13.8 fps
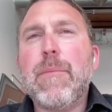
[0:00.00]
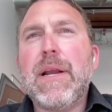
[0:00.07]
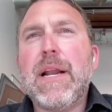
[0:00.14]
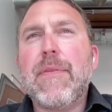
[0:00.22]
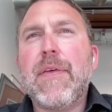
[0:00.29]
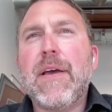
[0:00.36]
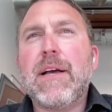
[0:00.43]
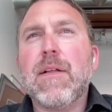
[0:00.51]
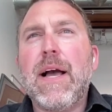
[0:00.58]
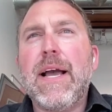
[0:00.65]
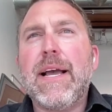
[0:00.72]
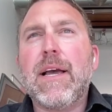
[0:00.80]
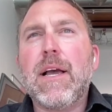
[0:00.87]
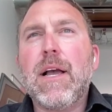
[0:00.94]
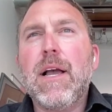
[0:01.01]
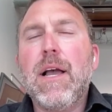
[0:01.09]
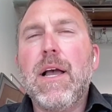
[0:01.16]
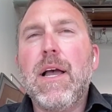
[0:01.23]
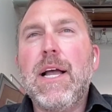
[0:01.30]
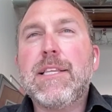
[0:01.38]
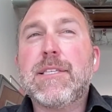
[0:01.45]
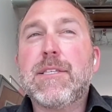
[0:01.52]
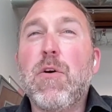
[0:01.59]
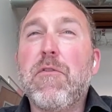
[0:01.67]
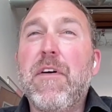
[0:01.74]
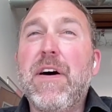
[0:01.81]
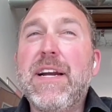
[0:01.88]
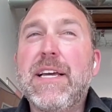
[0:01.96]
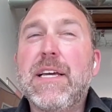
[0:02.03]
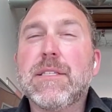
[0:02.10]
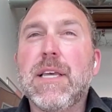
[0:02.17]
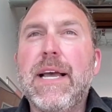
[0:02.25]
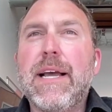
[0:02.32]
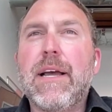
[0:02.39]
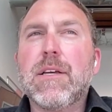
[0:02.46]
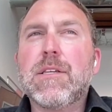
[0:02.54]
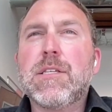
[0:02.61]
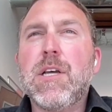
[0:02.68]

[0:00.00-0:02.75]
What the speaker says: And I mean, I think like, it's so funny because like